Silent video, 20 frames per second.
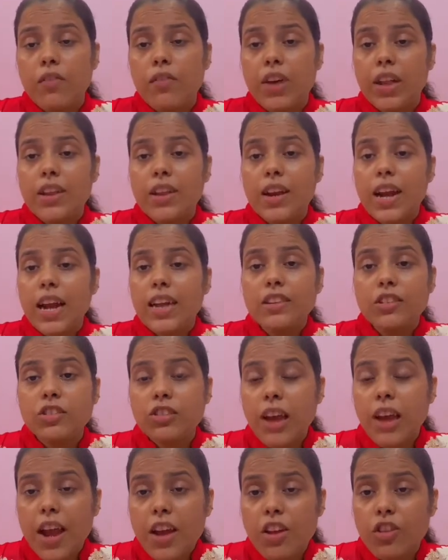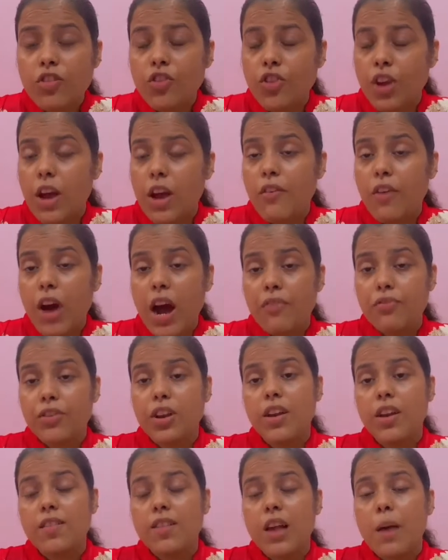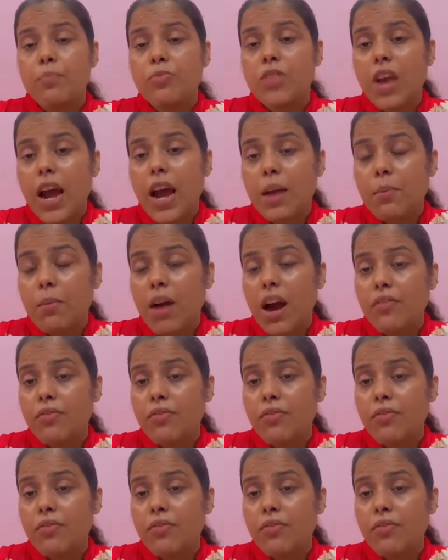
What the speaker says: Weather can change after some time,